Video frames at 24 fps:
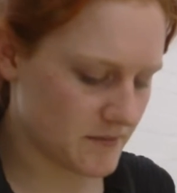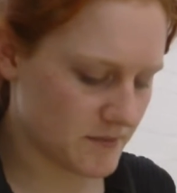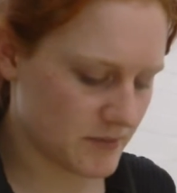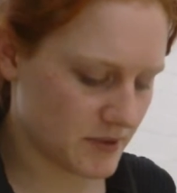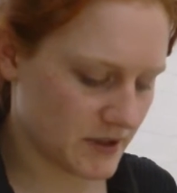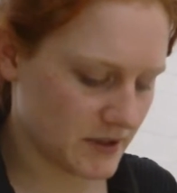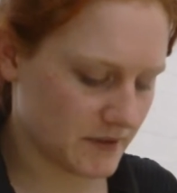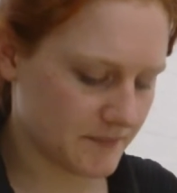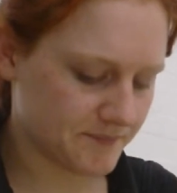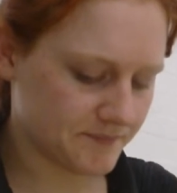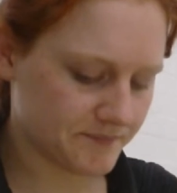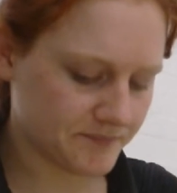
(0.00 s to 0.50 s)

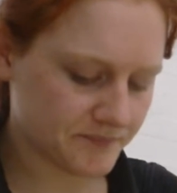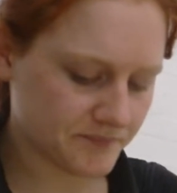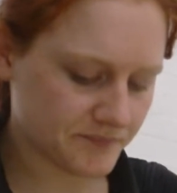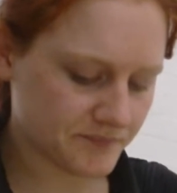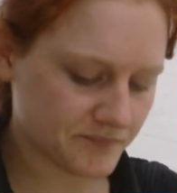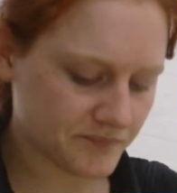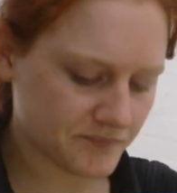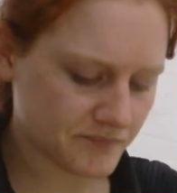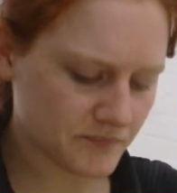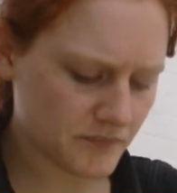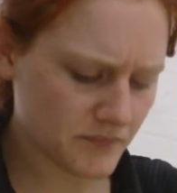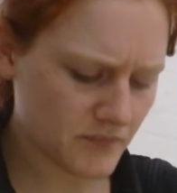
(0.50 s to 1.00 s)
but
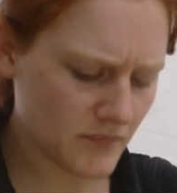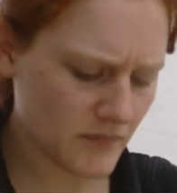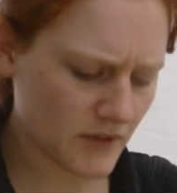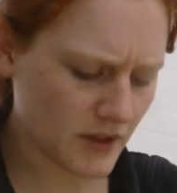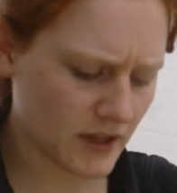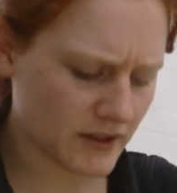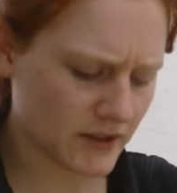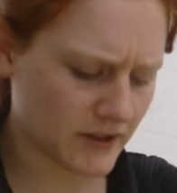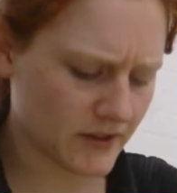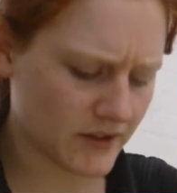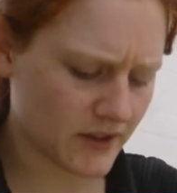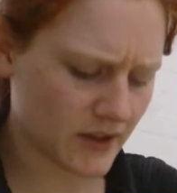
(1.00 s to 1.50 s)

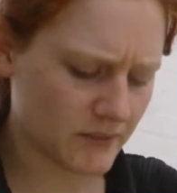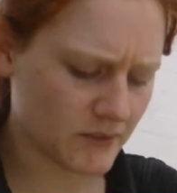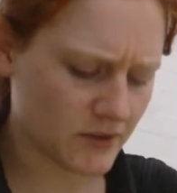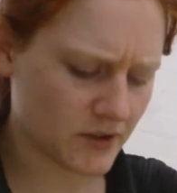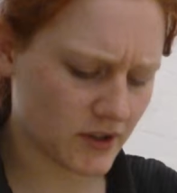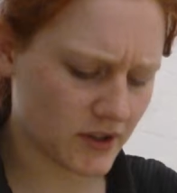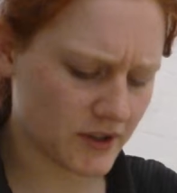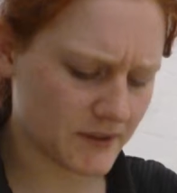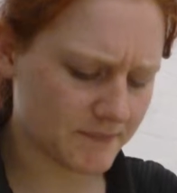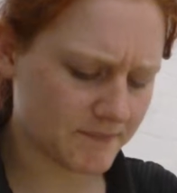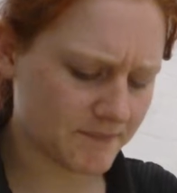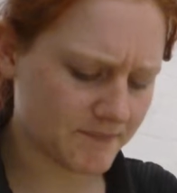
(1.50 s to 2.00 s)
at the same
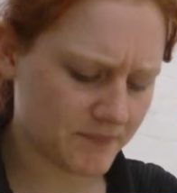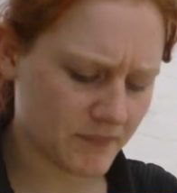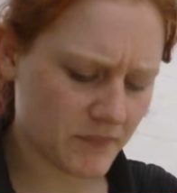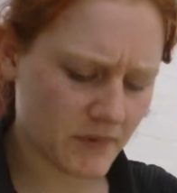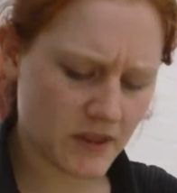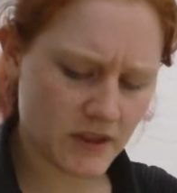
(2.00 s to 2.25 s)
time,